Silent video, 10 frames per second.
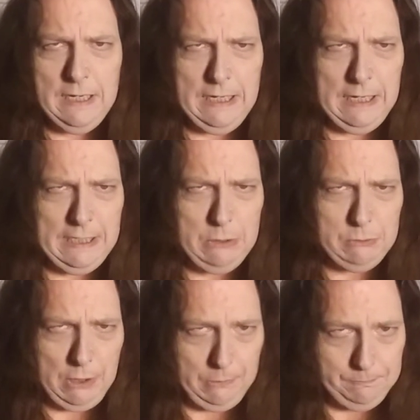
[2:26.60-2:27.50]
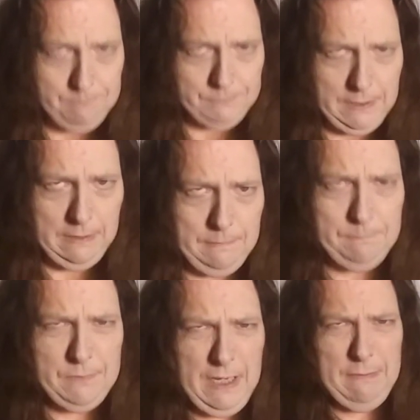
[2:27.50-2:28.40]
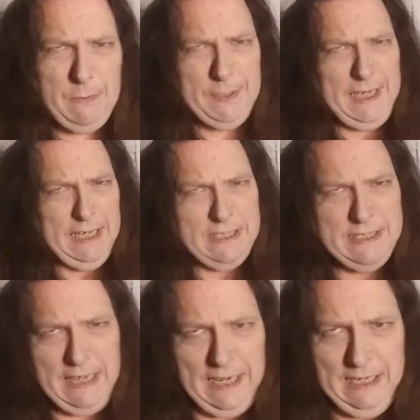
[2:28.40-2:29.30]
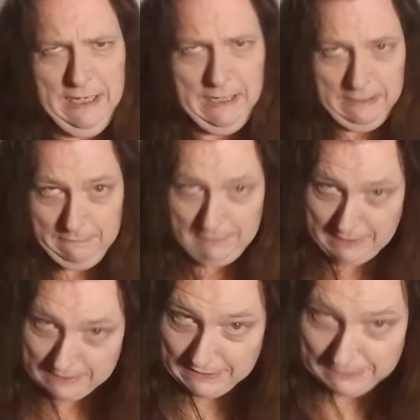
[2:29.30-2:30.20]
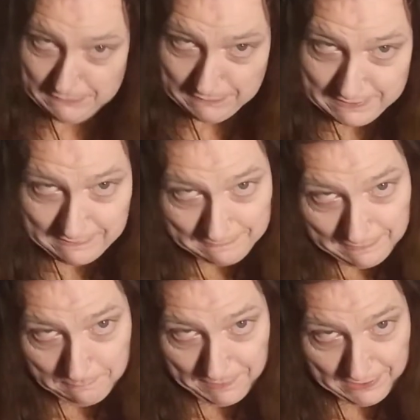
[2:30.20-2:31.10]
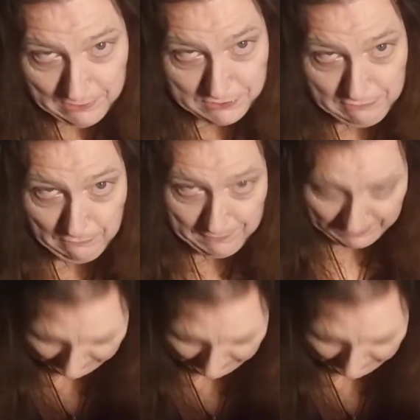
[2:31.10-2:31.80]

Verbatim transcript: I don't know. Um, I really can't say. All I can tell you is right now my hair is going